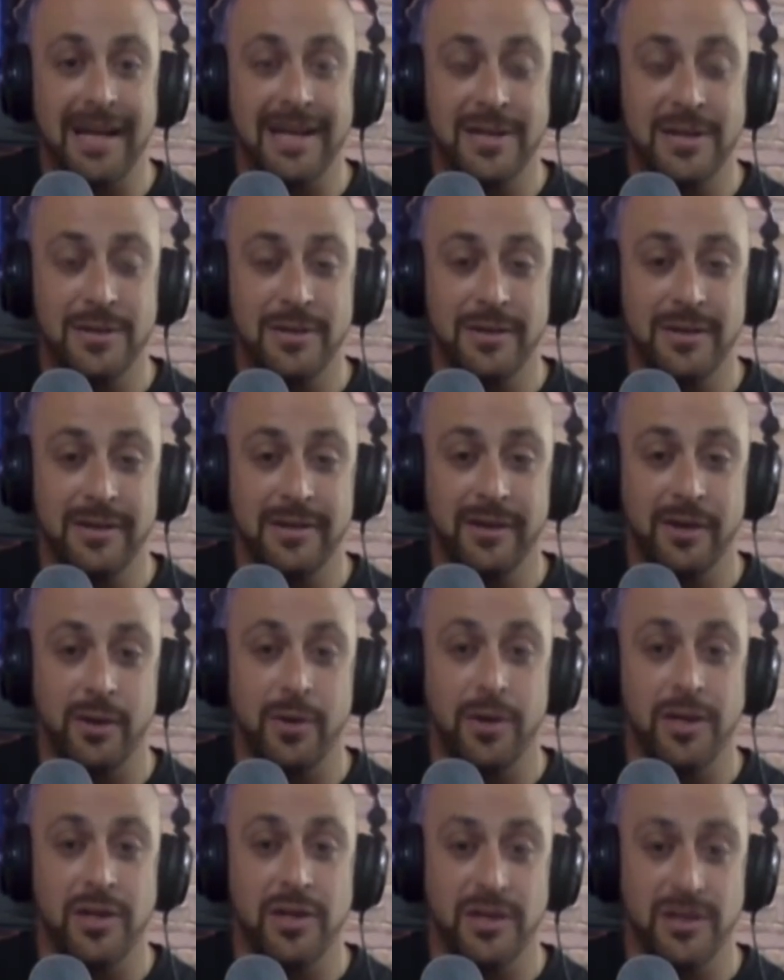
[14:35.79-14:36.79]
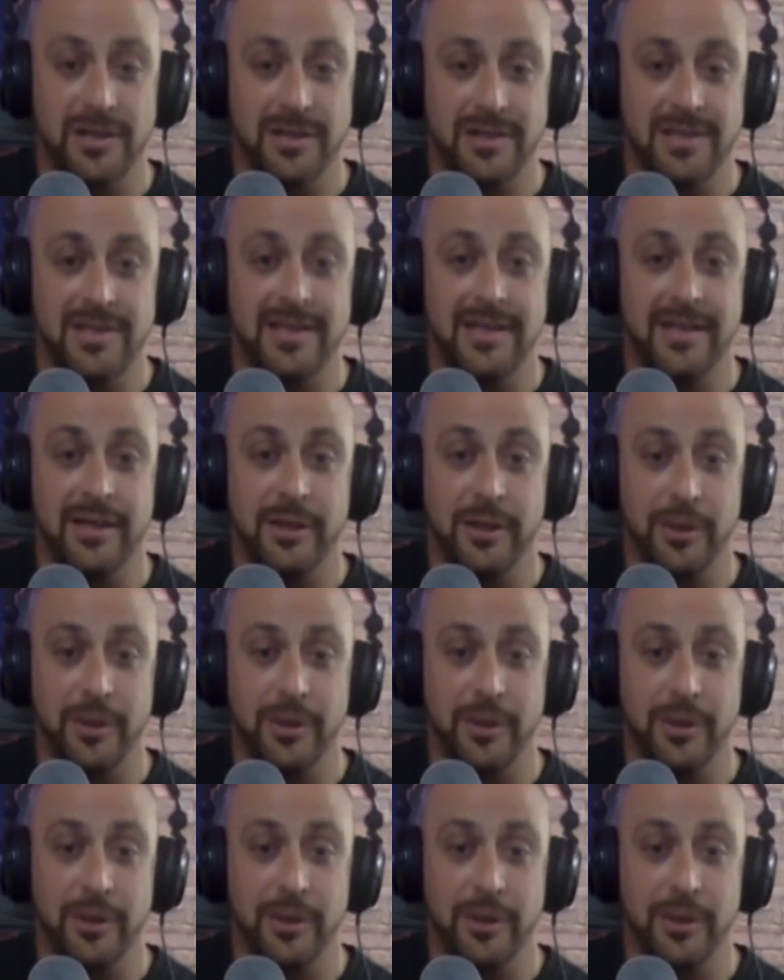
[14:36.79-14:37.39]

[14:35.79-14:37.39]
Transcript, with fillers: answering the questions that